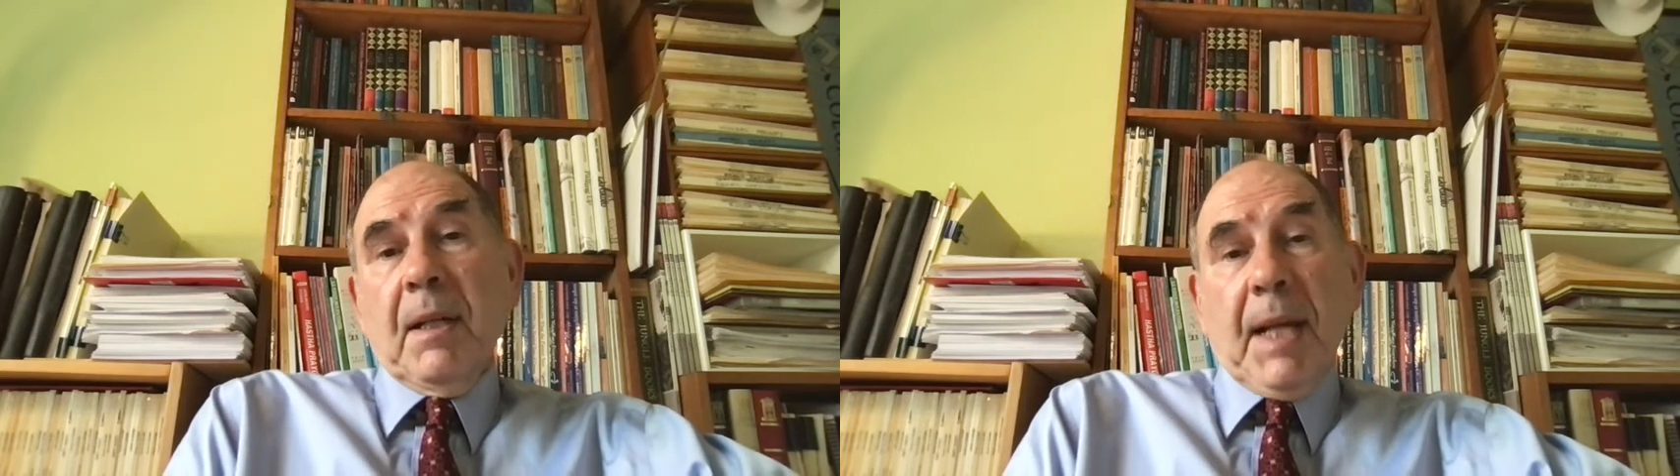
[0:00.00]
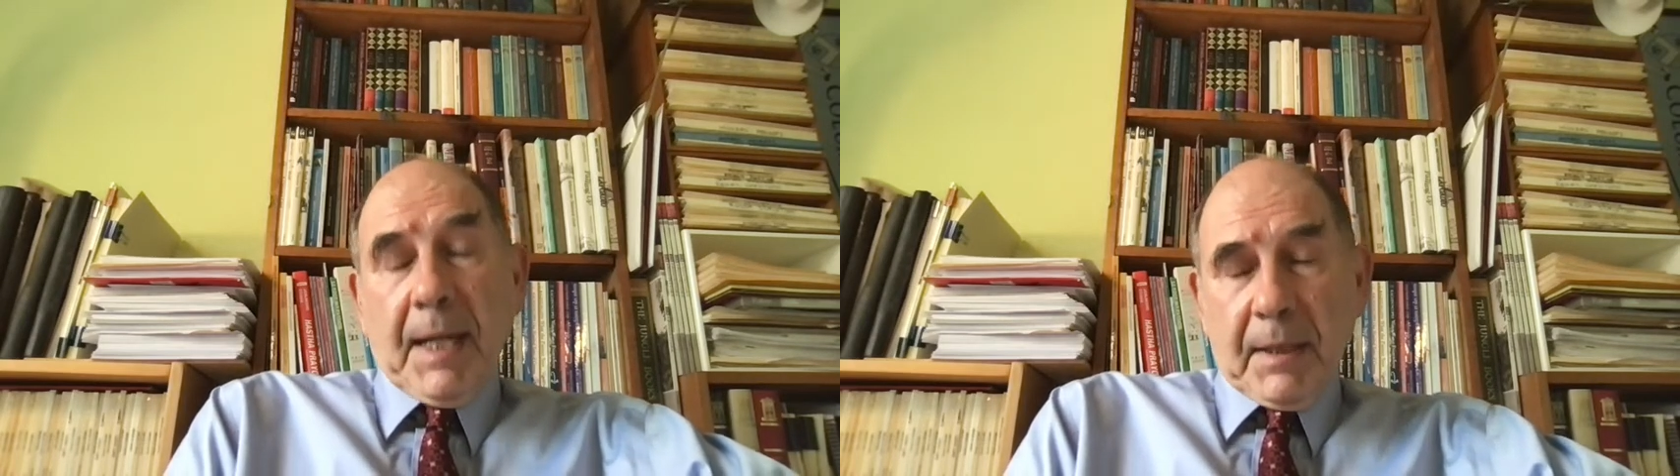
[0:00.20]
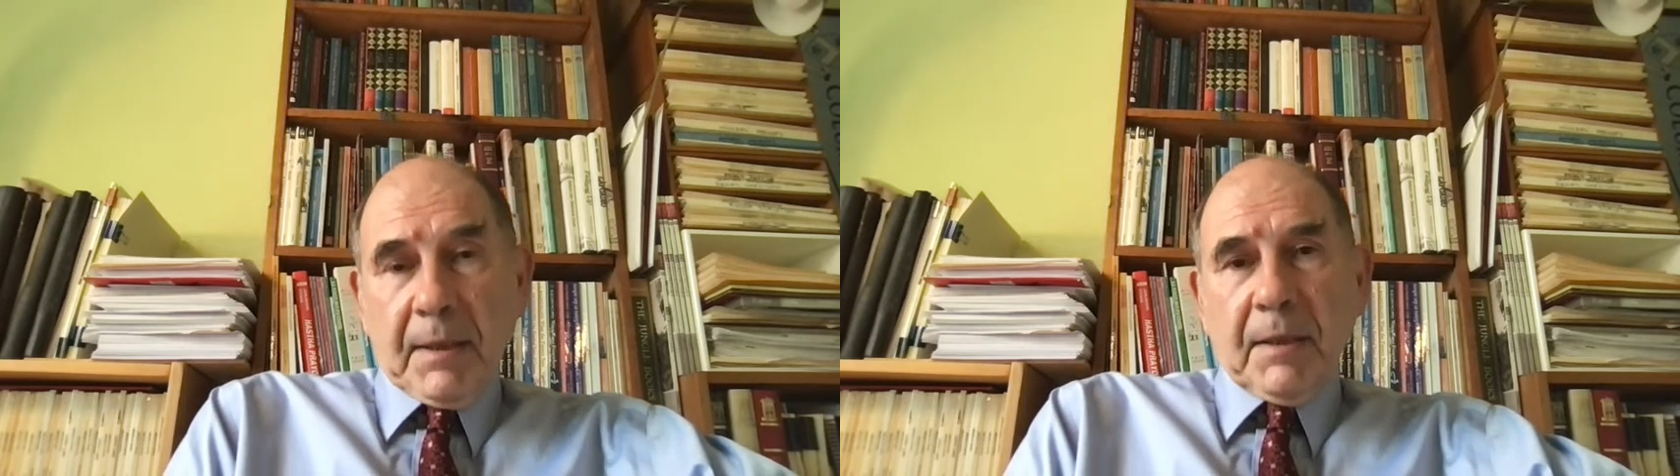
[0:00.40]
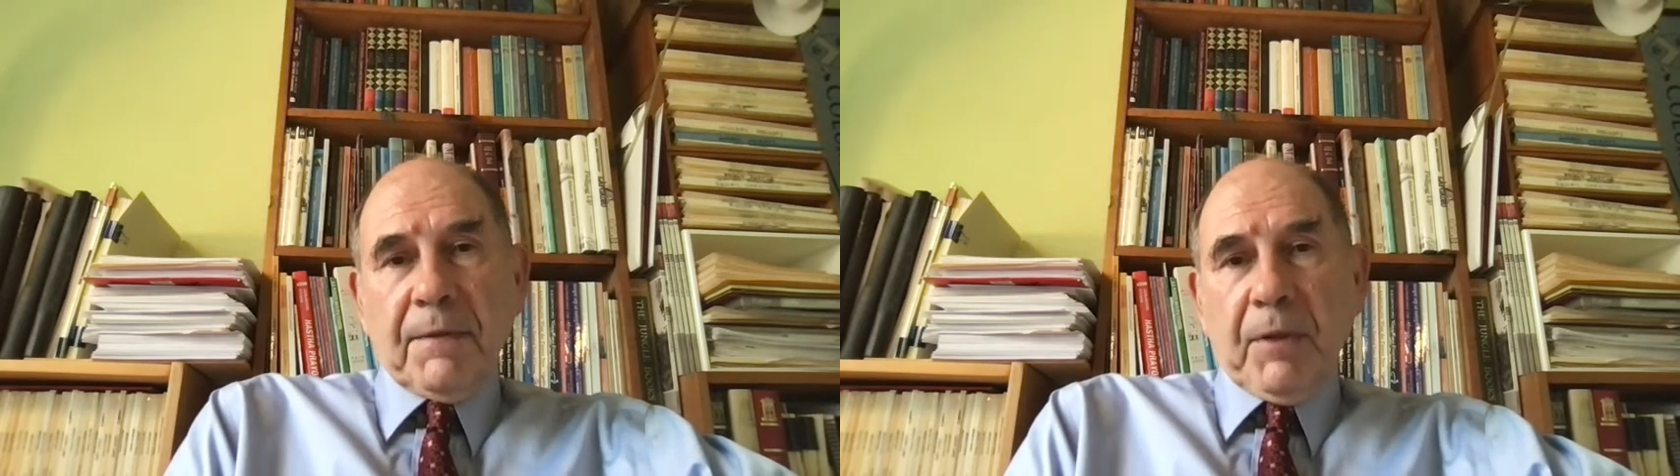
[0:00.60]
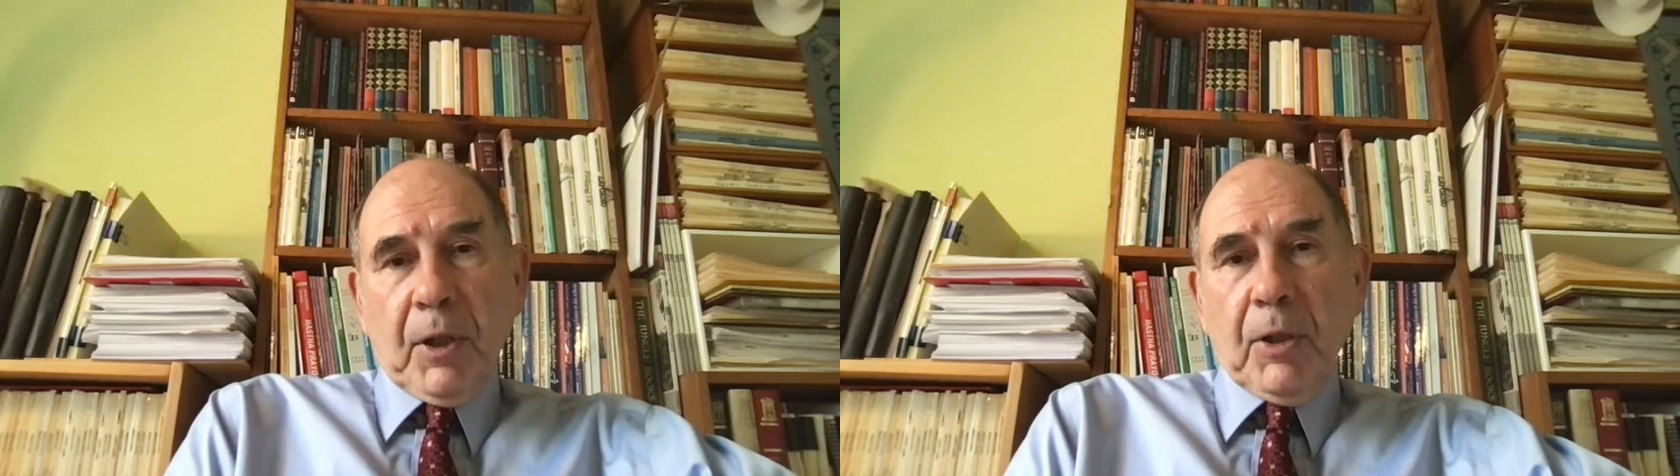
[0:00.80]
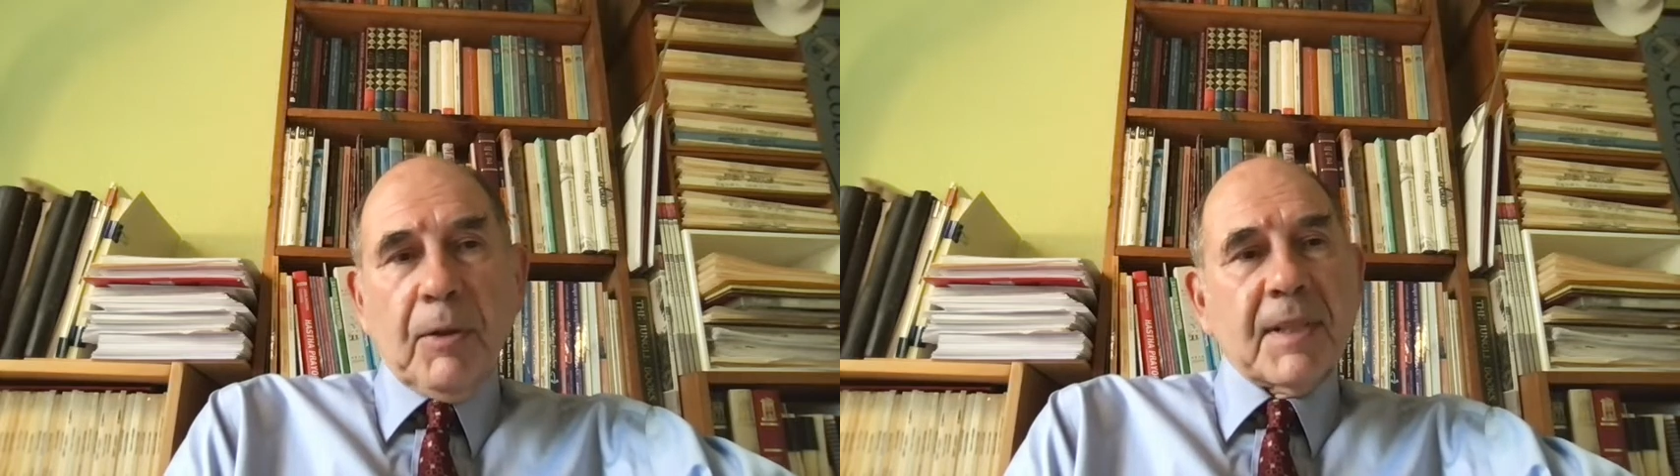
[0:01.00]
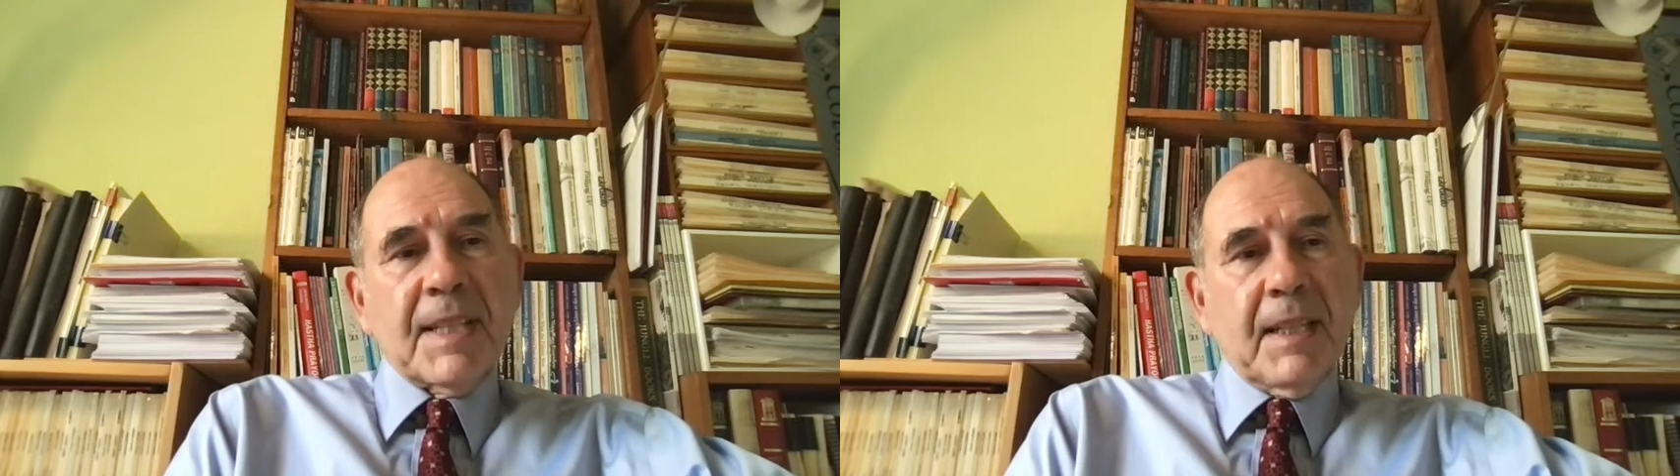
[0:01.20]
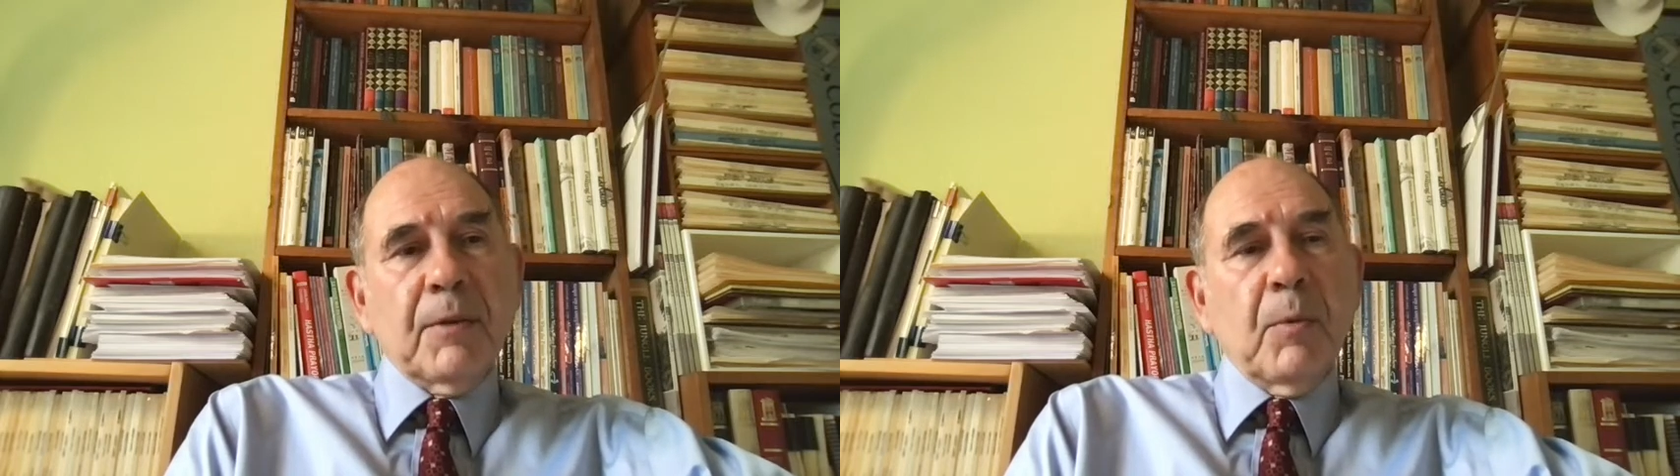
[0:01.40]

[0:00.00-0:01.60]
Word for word: And it follows that